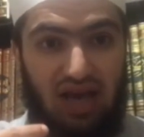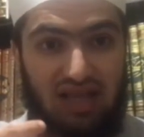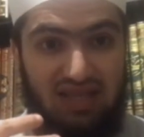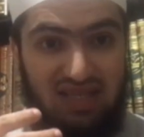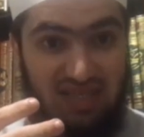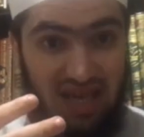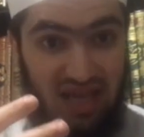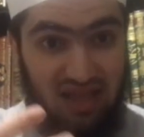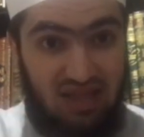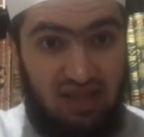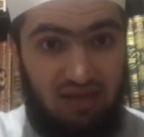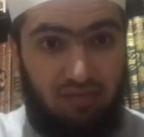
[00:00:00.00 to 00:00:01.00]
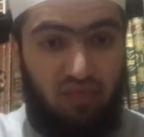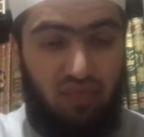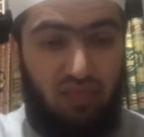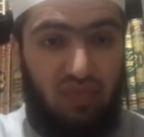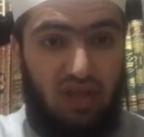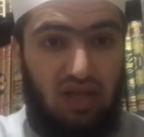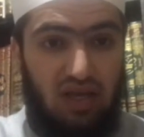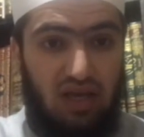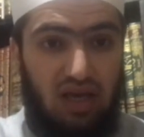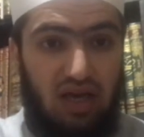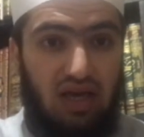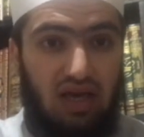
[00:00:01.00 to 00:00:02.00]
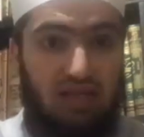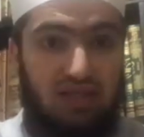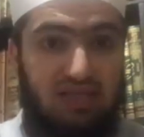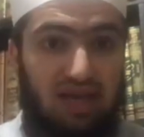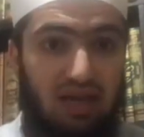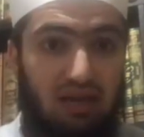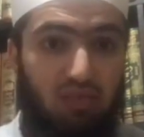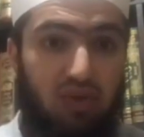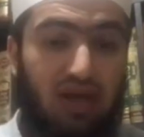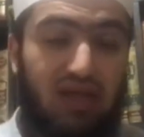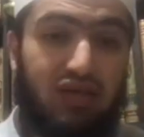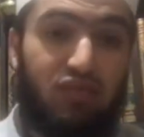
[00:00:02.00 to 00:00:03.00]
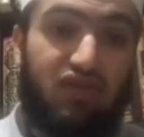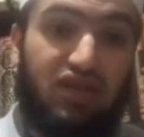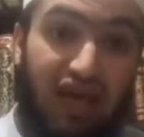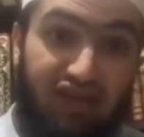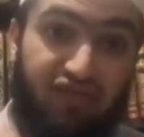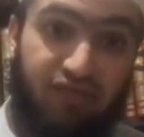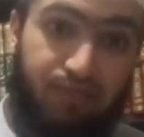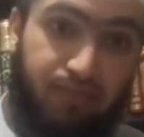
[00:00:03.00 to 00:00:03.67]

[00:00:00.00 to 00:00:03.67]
understanding them and start employing them in life